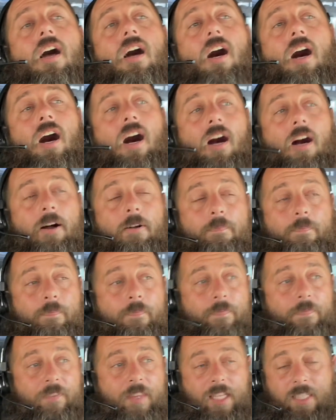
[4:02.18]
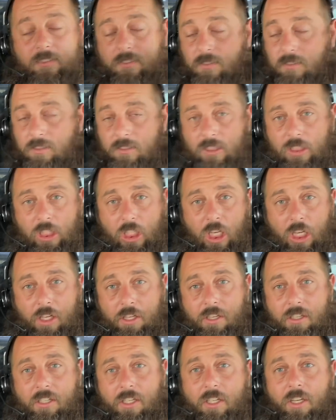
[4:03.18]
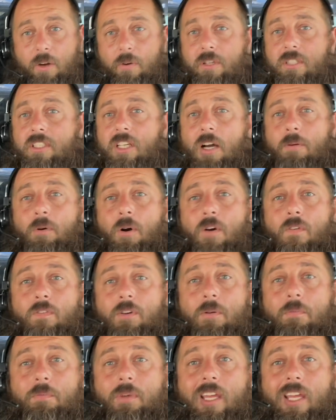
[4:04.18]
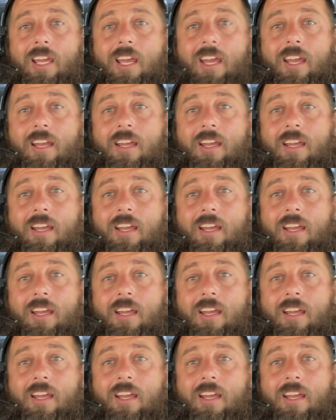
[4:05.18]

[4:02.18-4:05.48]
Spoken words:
You could always come over and be